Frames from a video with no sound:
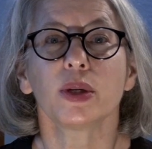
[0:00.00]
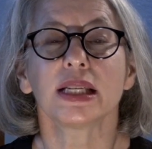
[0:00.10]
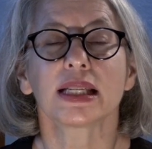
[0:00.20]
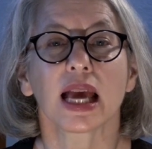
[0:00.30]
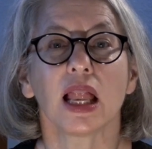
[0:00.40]
a
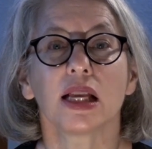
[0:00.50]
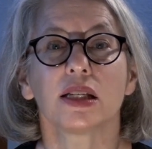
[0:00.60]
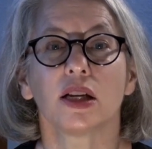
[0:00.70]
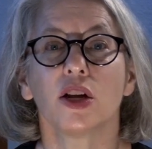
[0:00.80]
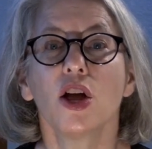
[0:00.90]

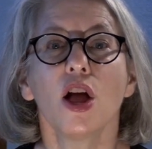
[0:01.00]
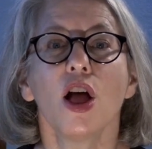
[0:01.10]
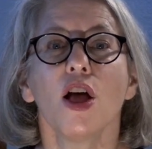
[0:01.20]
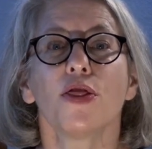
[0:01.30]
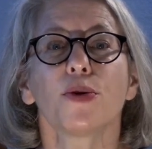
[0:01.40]
skeleton,
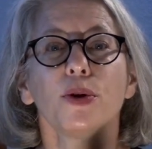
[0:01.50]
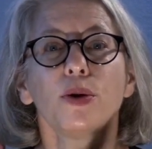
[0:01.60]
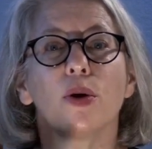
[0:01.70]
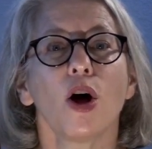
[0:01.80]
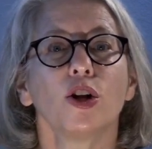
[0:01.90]

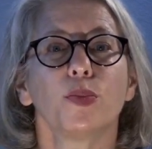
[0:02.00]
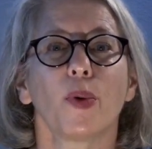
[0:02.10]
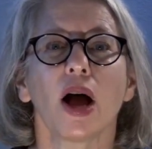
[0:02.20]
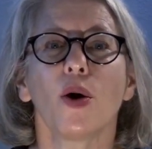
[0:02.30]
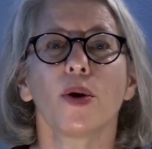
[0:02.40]
threw old
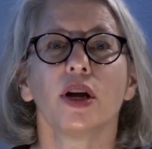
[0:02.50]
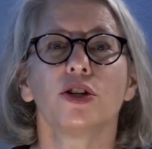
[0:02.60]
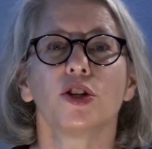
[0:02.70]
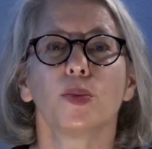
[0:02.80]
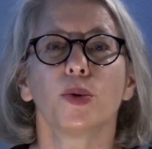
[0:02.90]
Brower
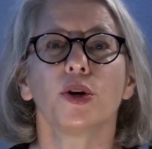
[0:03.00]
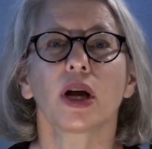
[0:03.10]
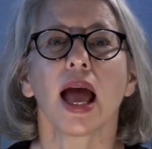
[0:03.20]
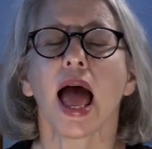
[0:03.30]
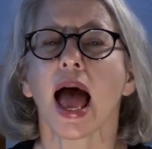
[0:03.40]
into the
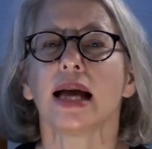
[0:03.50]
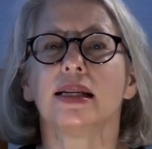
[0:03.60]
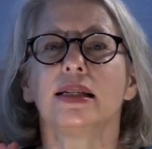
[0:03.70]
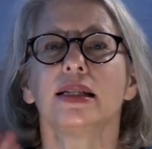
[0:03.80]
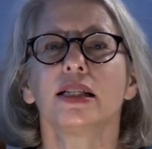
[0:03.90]
brook,
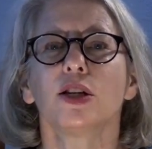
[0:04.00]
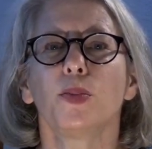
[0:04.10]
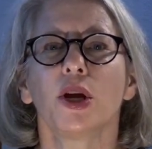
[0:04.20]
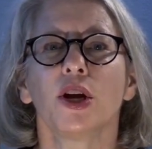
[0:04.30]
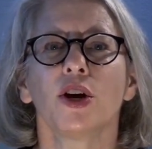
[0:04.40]
and
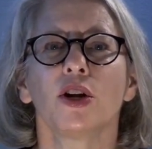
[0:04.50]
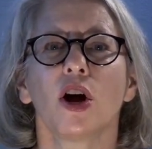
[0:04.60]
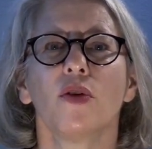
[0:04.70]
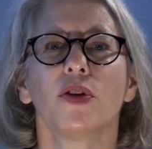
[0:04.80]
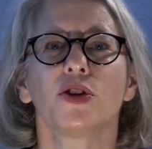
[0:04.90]
disappeared
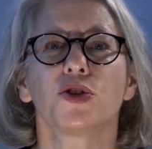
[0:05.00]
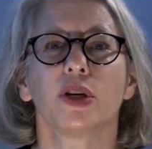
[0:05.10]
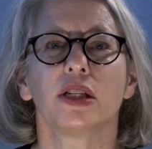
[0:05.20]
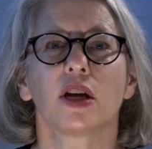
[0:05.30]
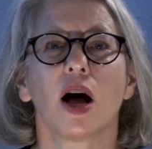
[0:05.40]
over the
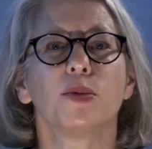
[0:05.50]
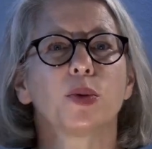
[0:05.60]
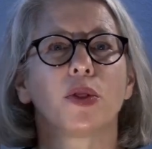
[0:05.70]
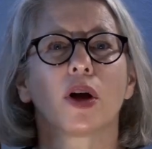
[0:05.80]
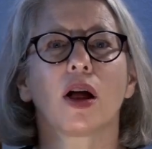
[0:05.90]
treetops
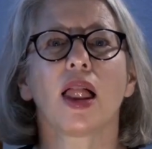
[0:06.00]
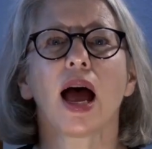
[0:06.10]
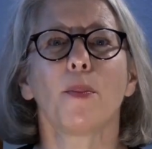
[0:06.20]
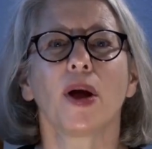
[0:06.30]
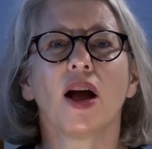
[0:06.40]
with a
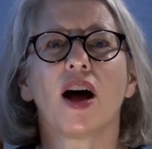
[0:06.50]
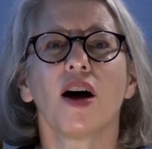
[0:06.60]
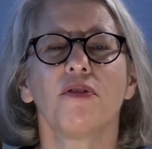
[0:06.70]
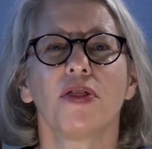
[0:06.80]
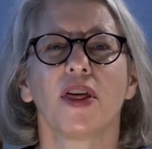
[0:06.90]
clap
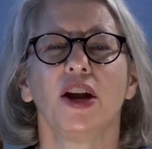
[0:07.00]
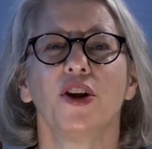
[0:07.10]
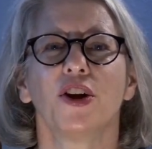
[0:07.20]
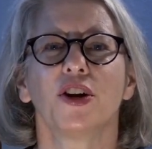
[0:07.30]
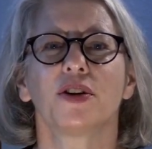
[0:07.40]
of
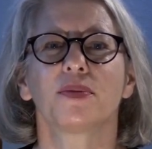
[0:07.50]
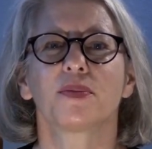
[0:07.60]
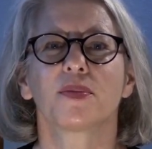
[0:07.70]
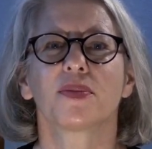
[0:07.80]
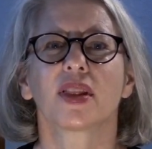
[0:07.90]
thunder.
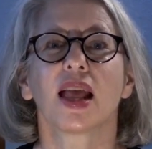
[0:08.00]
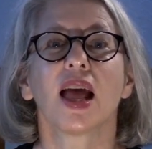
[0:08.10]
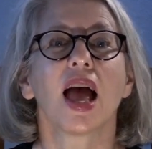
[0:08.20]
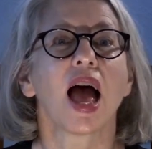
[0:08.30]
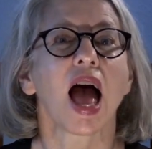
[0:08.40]

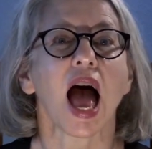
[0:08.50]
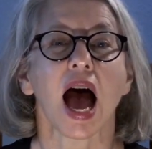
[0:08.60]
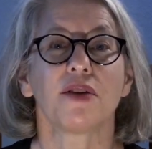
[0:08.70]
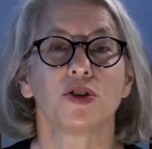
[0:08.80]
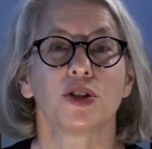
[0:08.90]

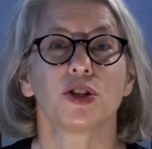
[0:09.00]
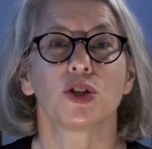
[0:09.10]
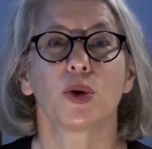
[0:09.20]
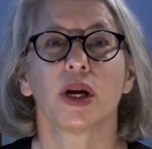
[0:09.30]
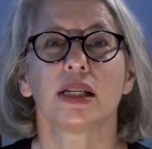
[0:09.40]
After the
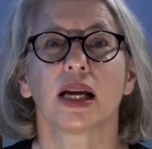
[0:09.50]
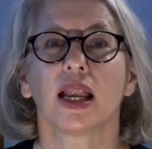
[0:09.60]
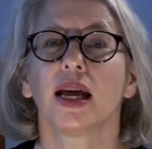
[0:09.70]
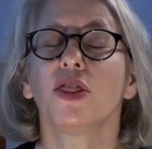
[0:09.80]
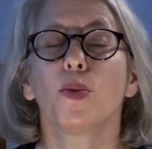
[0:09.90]

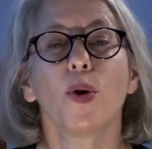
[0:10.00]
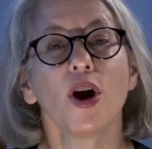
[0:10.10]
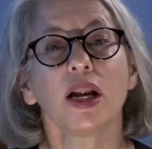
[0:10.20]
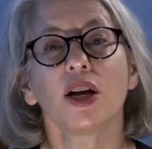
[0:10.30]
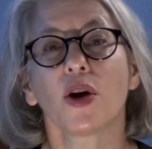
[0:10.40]
storytelling, the
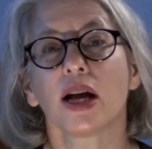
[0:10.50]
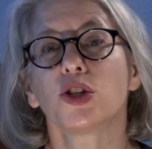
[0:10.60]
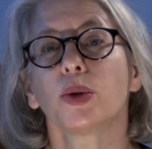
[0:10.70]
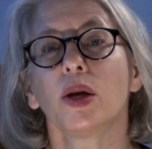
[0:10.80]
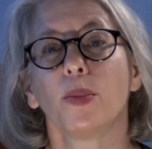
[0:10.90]
party
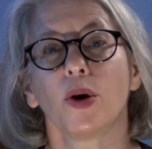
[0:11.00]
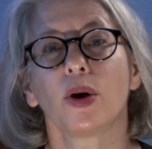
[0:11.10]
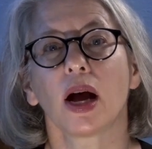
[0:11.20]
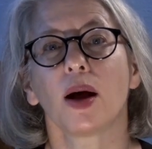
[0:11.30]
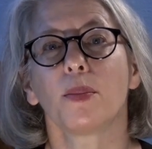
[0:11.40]
gradually
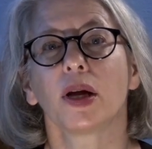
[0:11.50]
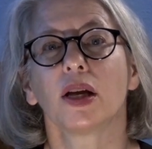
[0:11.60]
broke up.